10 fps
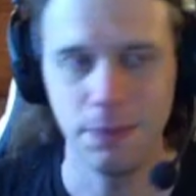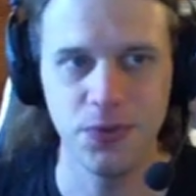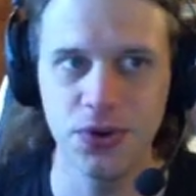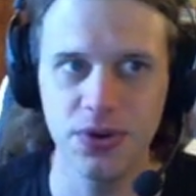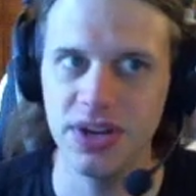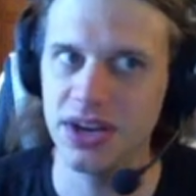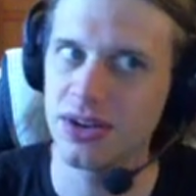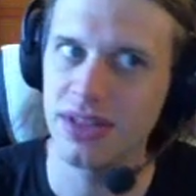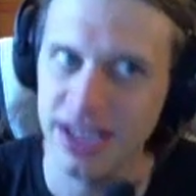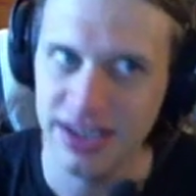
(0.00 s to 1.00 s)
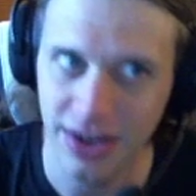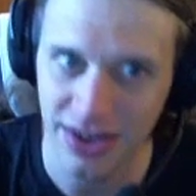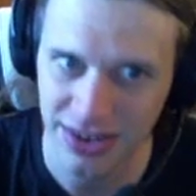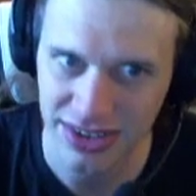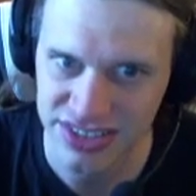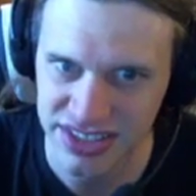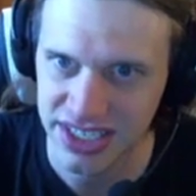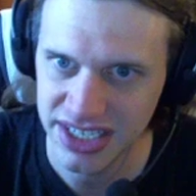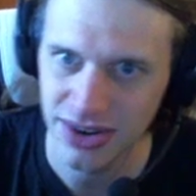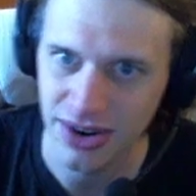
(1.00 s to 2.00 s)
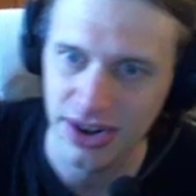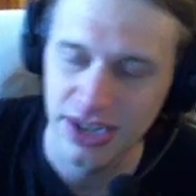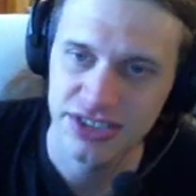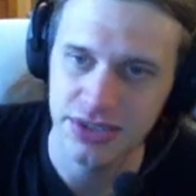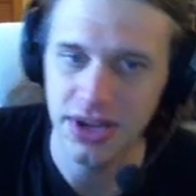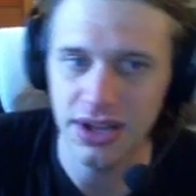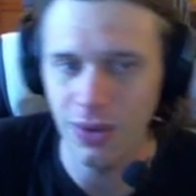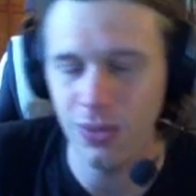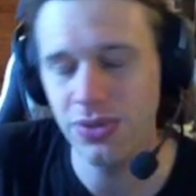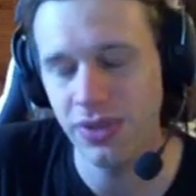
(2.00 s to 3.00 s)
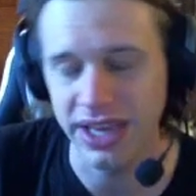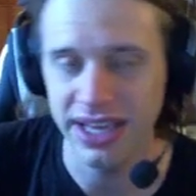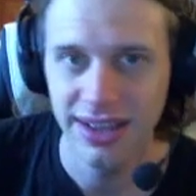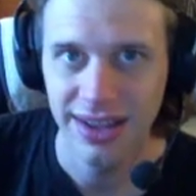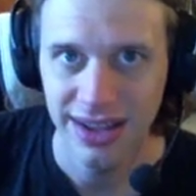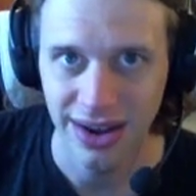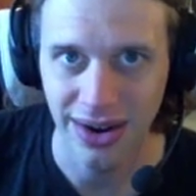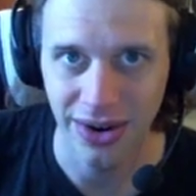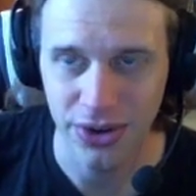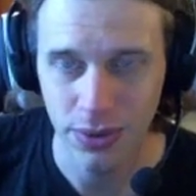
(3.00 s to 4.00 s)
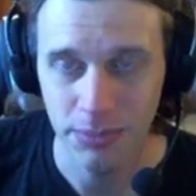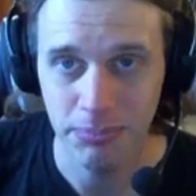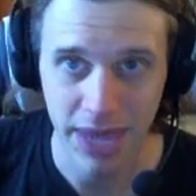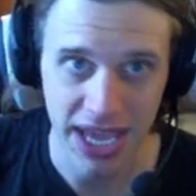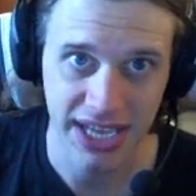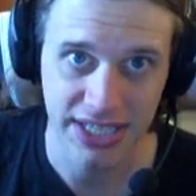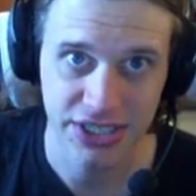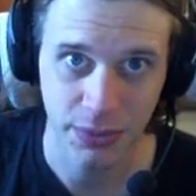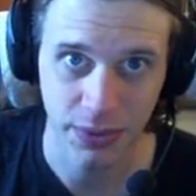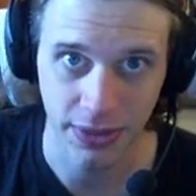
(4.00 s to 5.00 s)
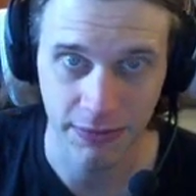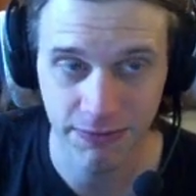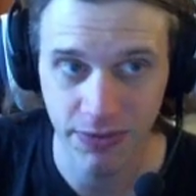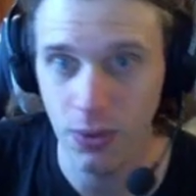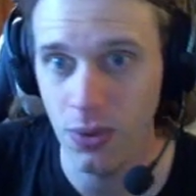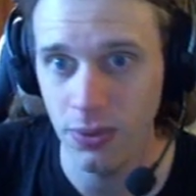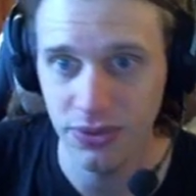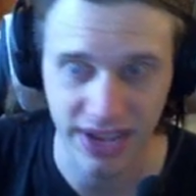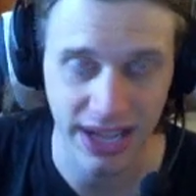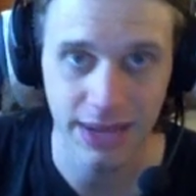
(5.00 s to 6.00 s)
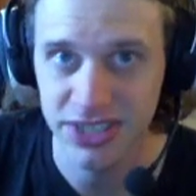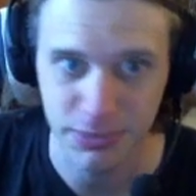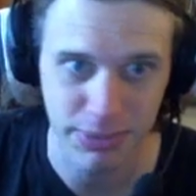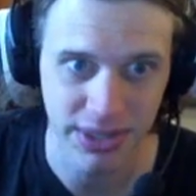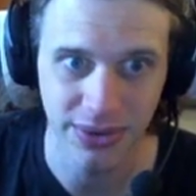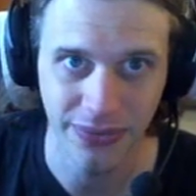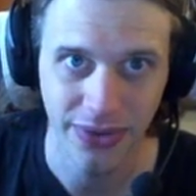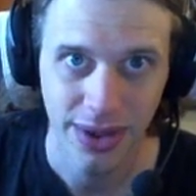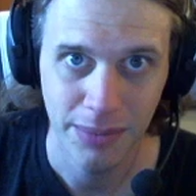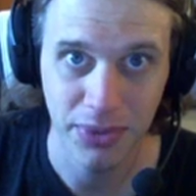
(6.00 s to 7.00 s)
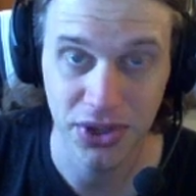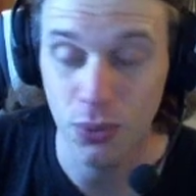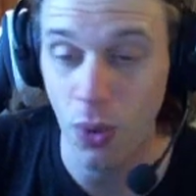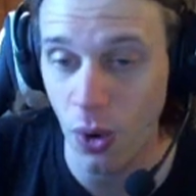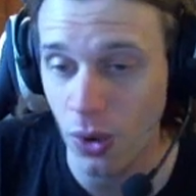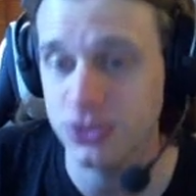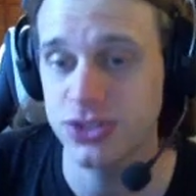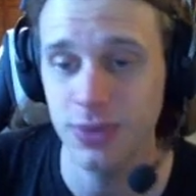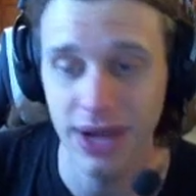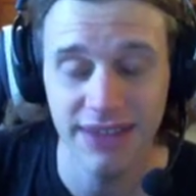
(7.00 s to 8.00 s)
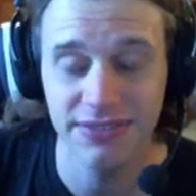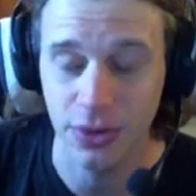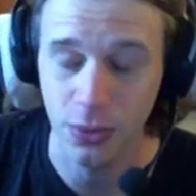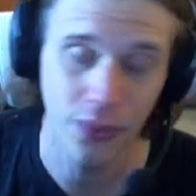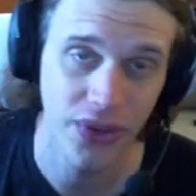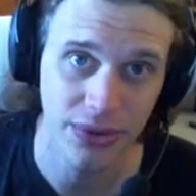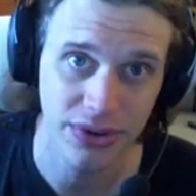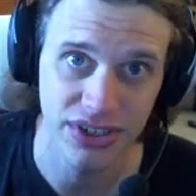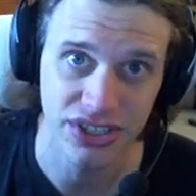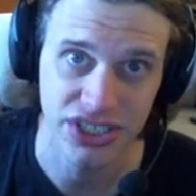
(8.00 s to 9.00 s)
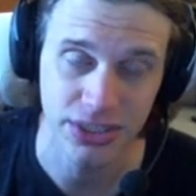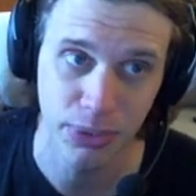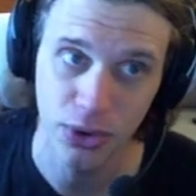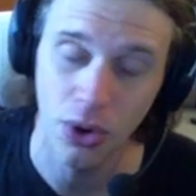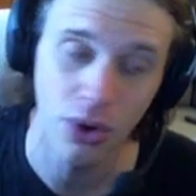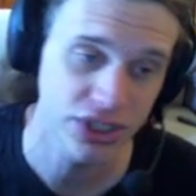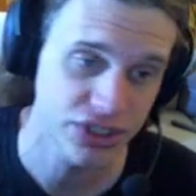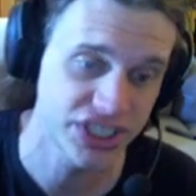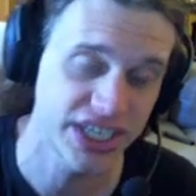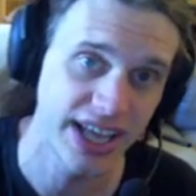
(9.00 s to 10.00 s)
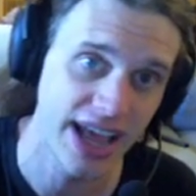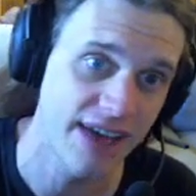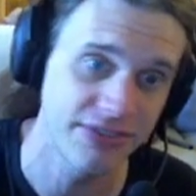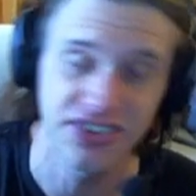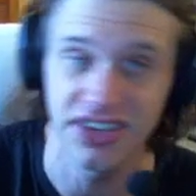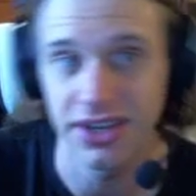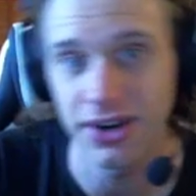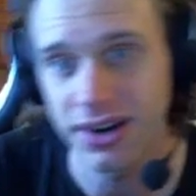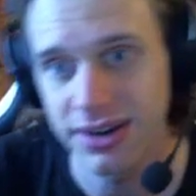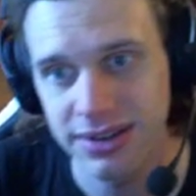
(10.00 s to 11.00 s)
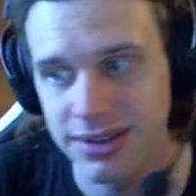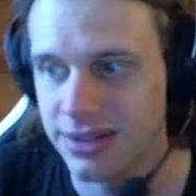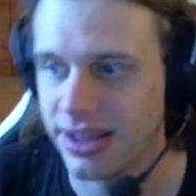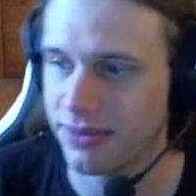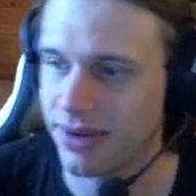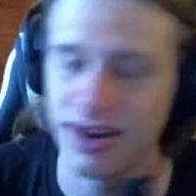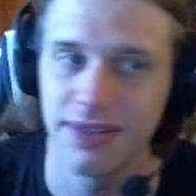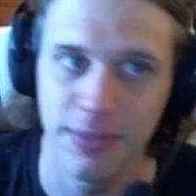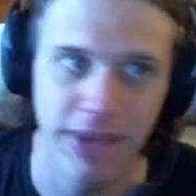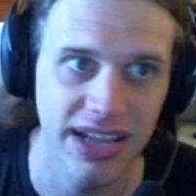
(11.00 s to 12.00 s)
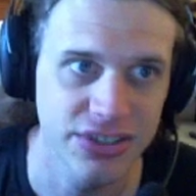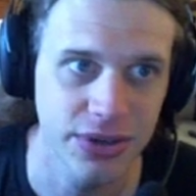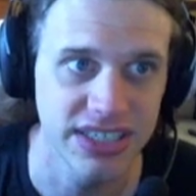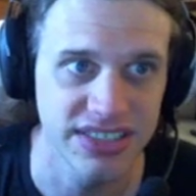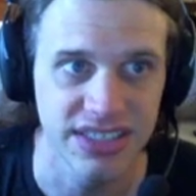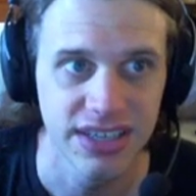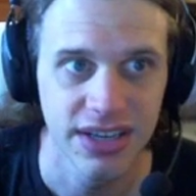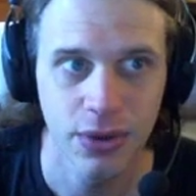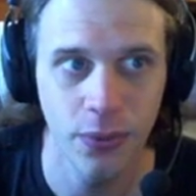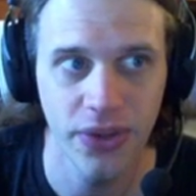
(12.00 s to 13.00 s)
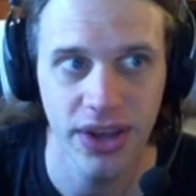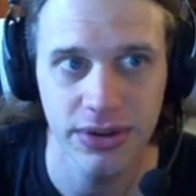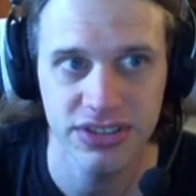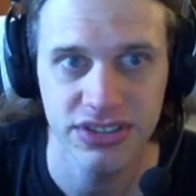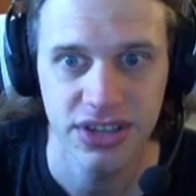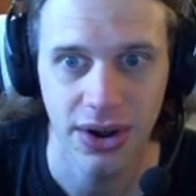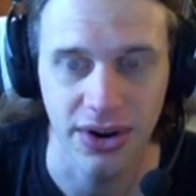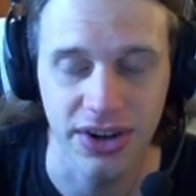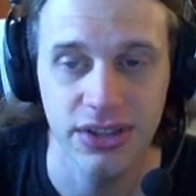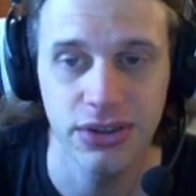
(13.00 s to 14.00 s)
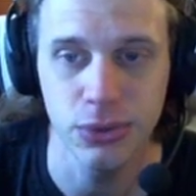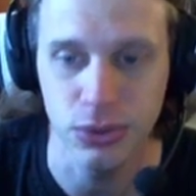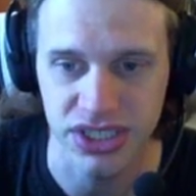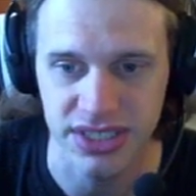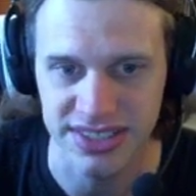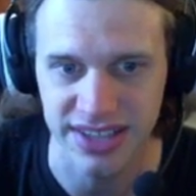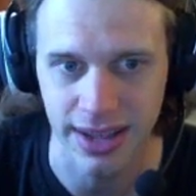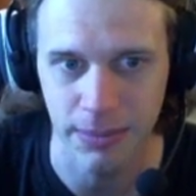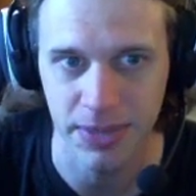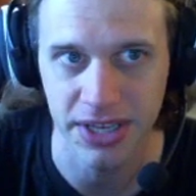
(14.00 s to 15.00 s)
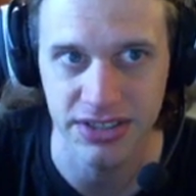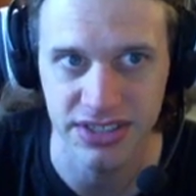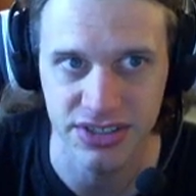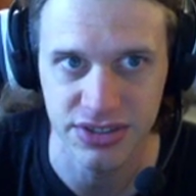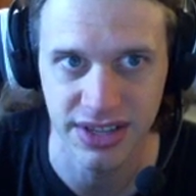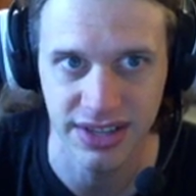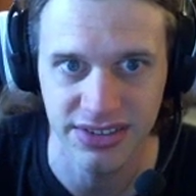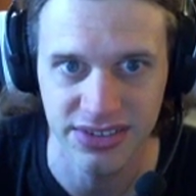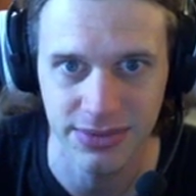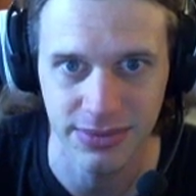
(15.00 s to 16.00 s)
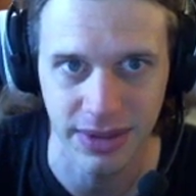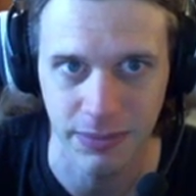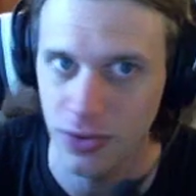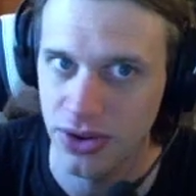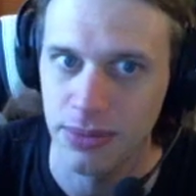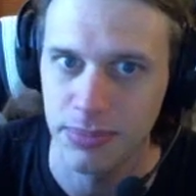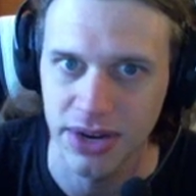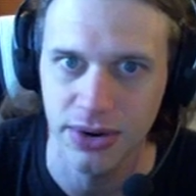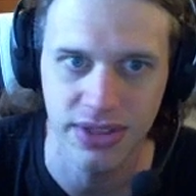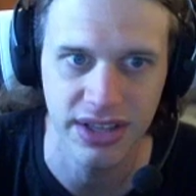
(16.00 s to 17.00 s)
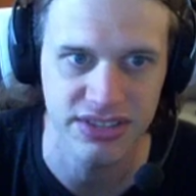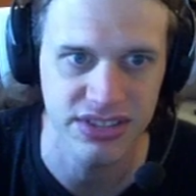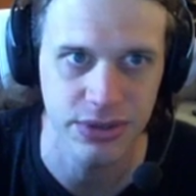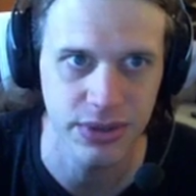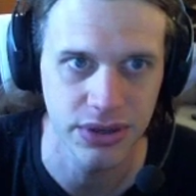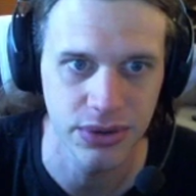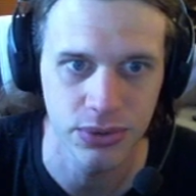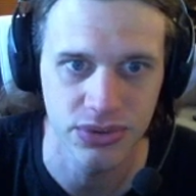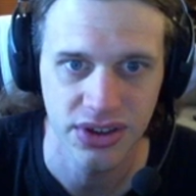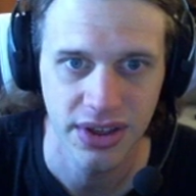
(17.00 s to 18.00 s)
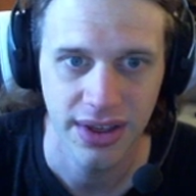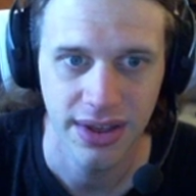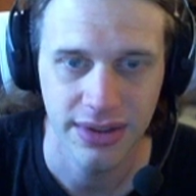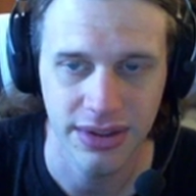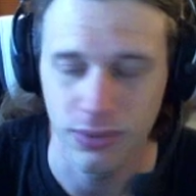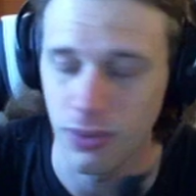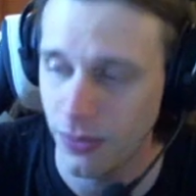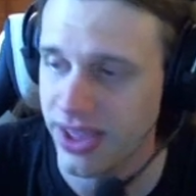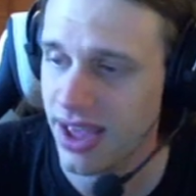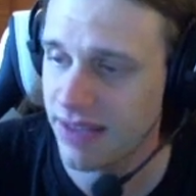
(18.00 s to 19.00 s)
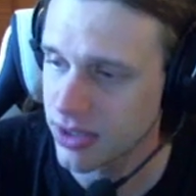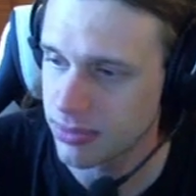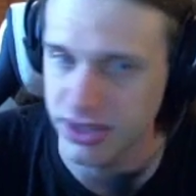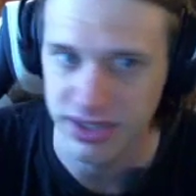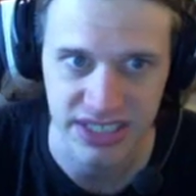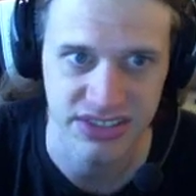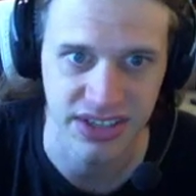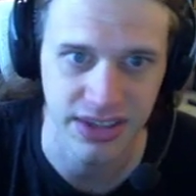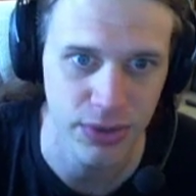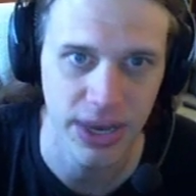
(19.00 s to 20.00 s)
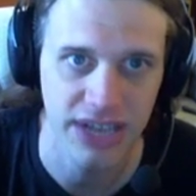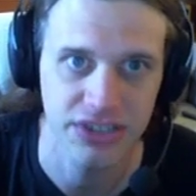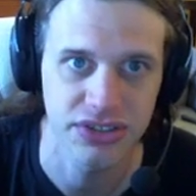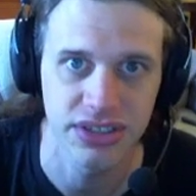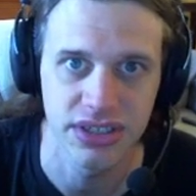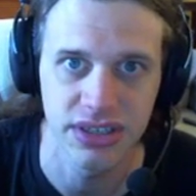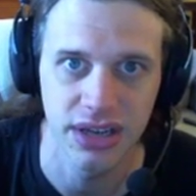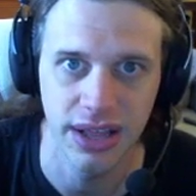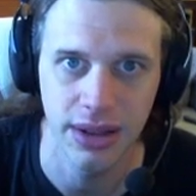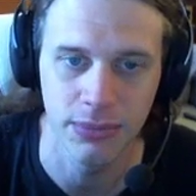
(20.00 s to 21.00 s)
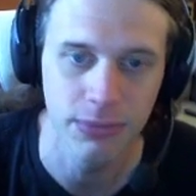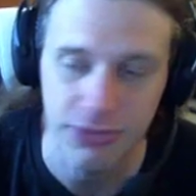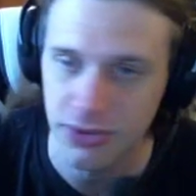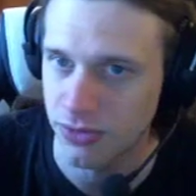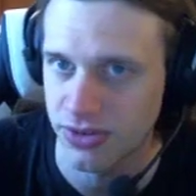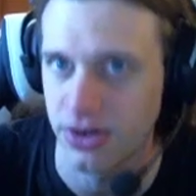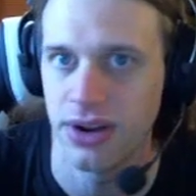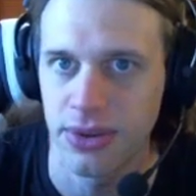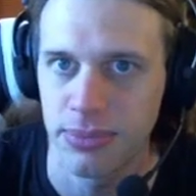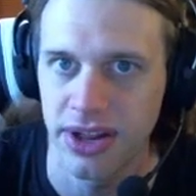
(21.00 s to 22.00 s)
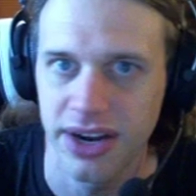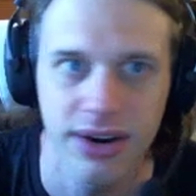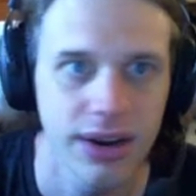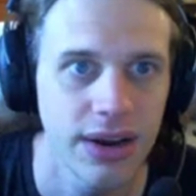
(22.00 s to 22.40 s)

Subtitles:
You're nearly done on CDR. So not only are you a mage with a full damage build, but you also have the cooldown reduction to put all your shit at half CDR. Like right off the bat. It's crazy. Cooldowns are huge in this game because it's like one of the bigger things that you can use. You only have your abilities to give you extra oomph over another player.